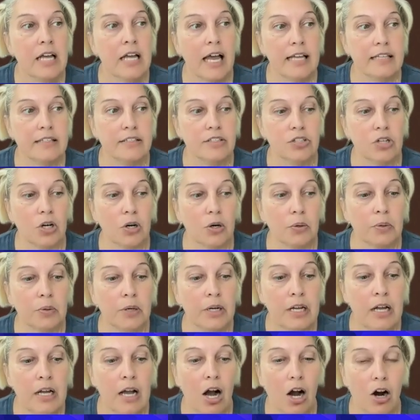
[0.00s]
And so
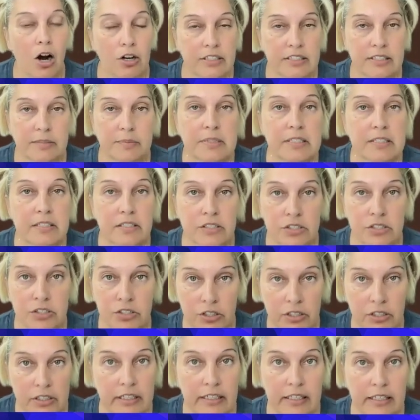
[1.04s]
Artemis is
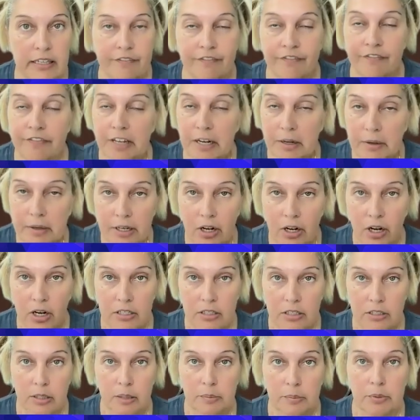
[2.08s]
certainly very
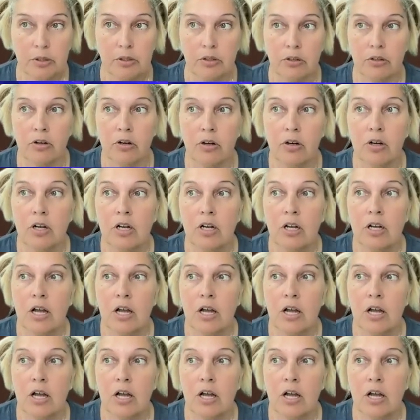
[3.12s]
honorable,